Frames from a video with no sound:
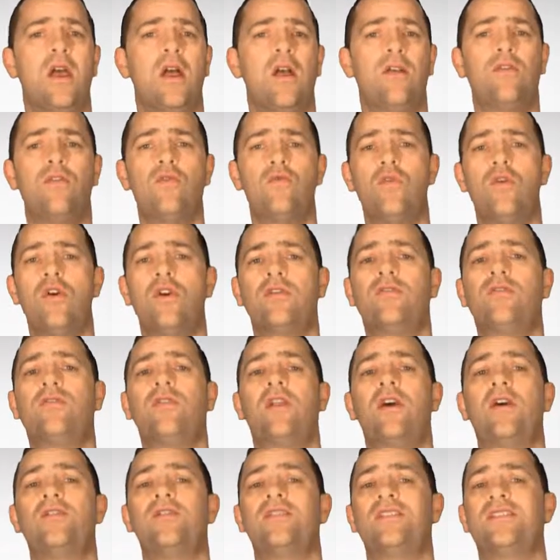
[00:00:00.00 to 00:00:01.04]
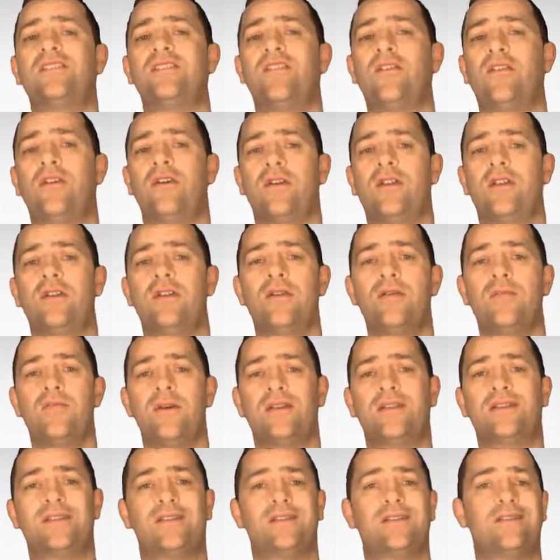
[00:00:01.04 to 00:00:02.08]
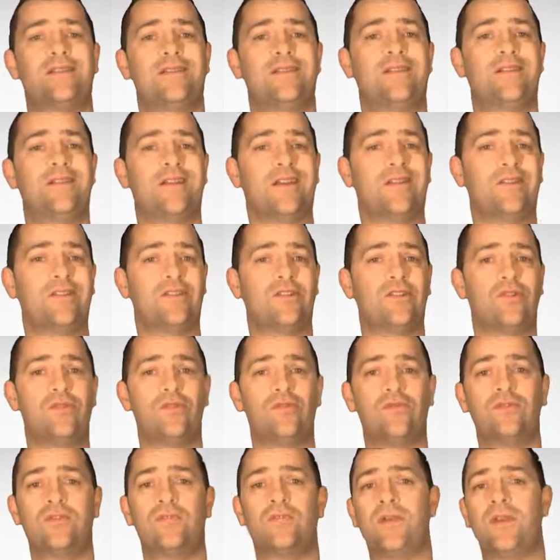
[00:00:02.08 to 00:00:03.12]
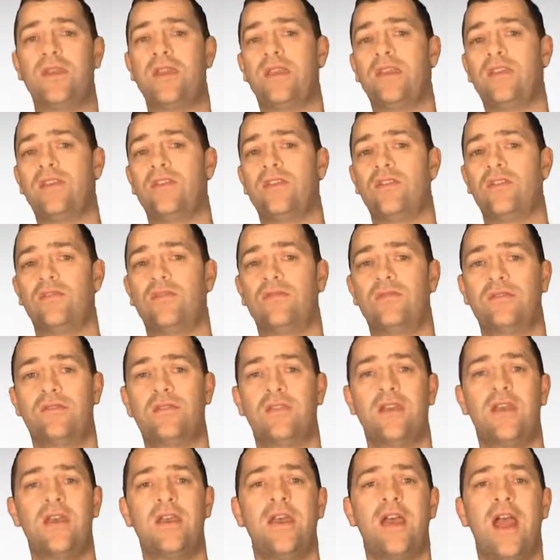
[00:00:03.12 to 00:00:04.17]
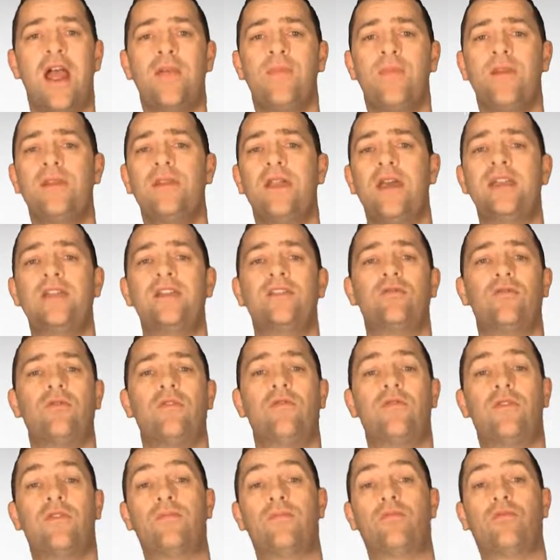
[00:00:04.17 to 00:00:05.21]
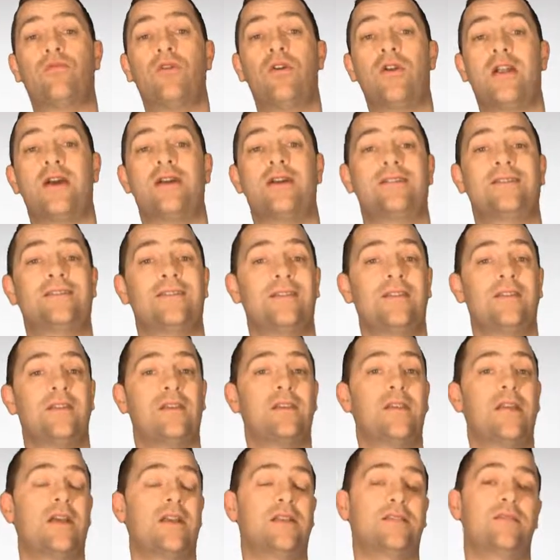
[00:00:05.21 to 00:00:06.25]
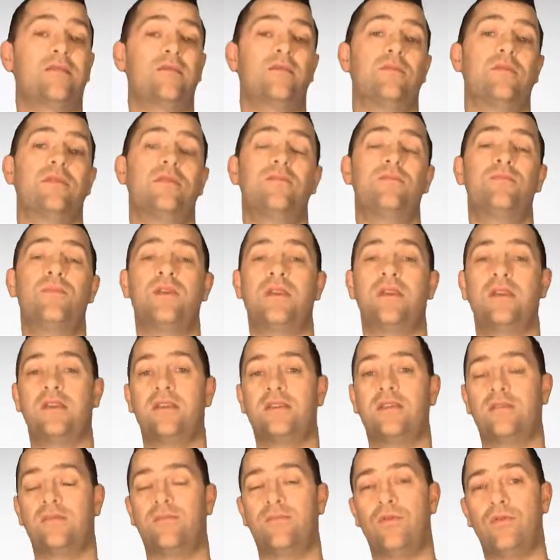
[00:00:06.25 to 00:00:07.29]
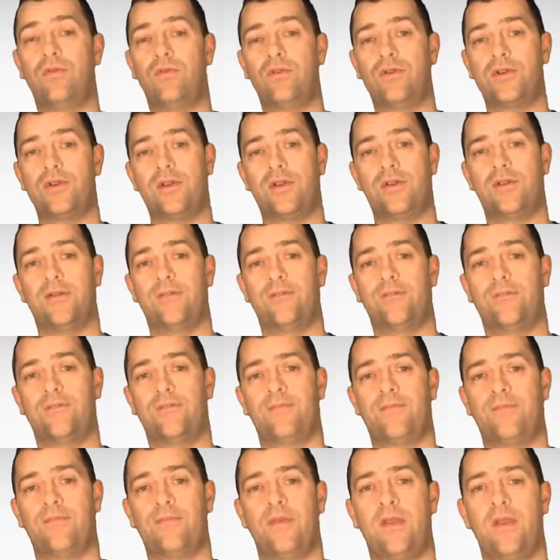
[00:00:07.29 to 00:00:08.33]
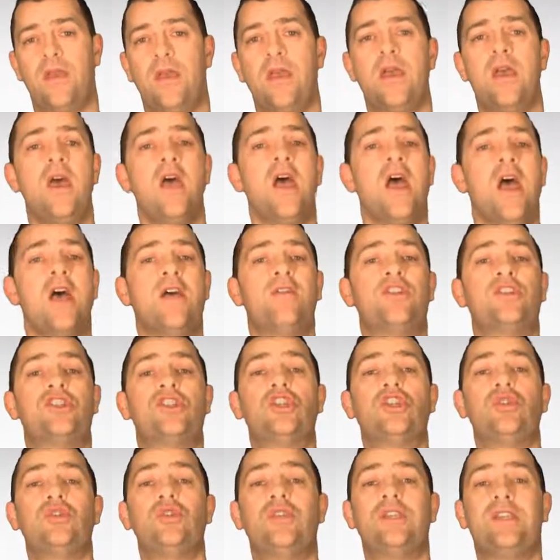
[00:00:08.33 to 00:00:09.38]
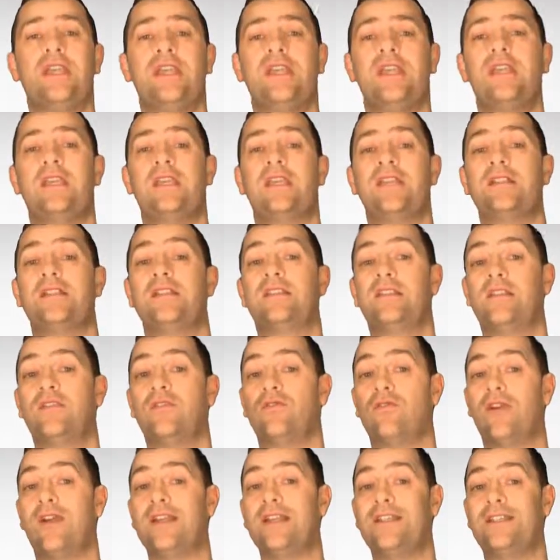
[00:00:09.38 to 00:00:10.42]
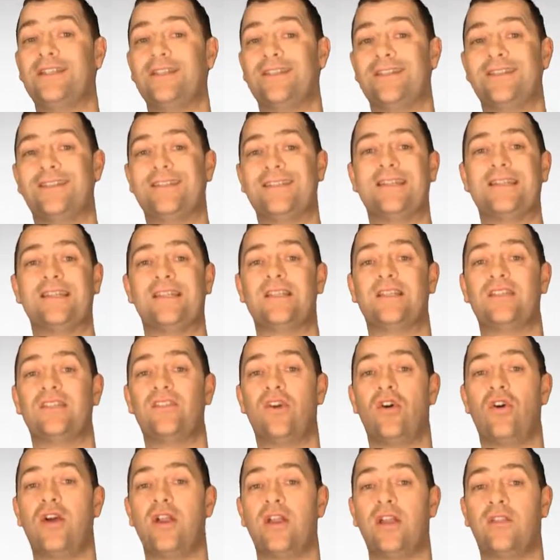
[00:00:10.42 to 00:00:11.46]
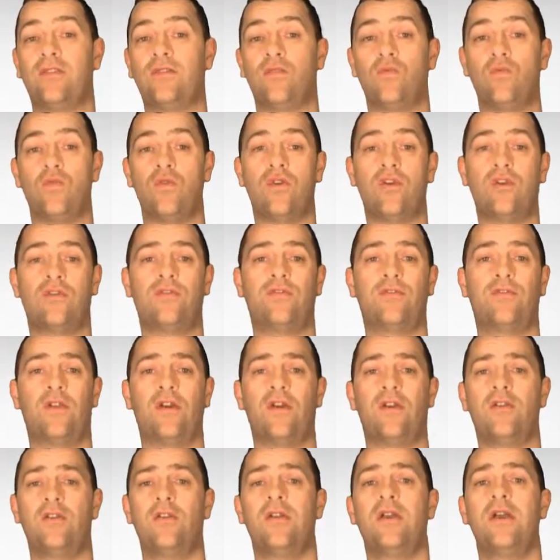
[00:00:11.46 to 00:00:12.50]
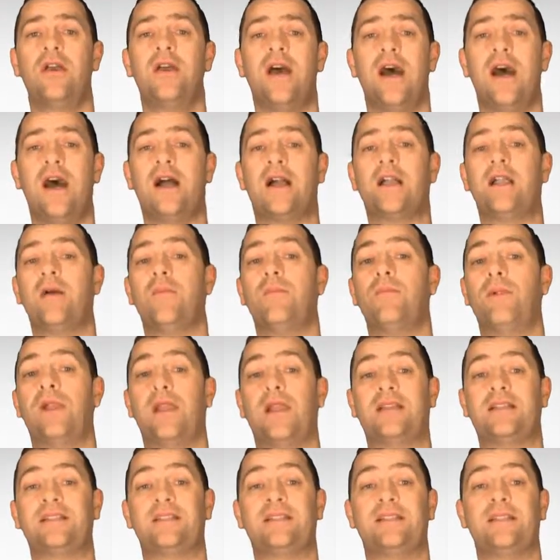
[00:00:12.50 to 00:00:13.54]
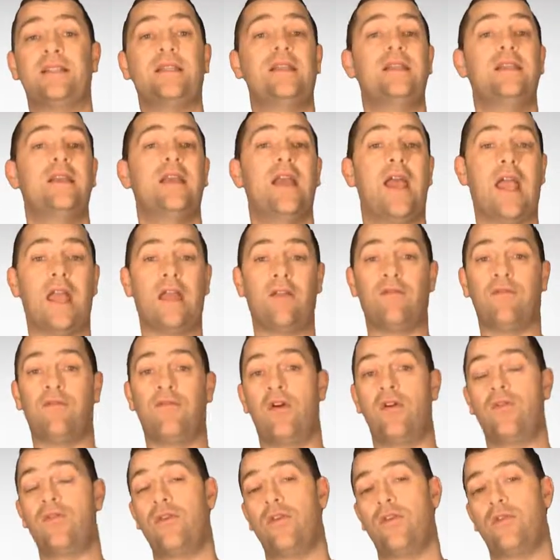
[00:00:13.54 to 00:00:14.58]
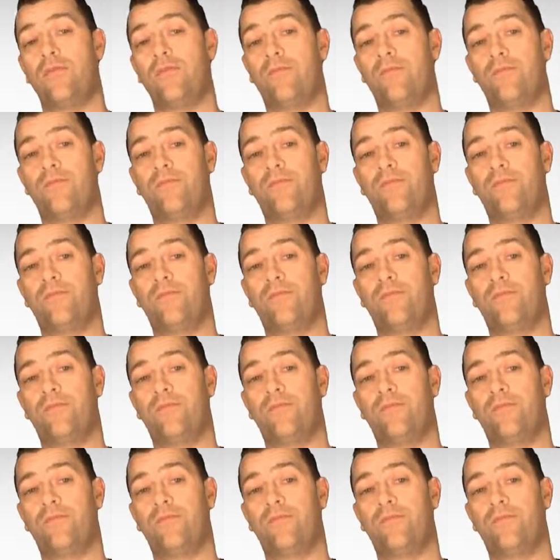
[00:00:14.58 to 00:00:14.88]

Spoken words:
The workflow designed must consider the tools being used and the nature of the products and the customers being supported. The 2 key considerations in designing the workflow are complexity and volume.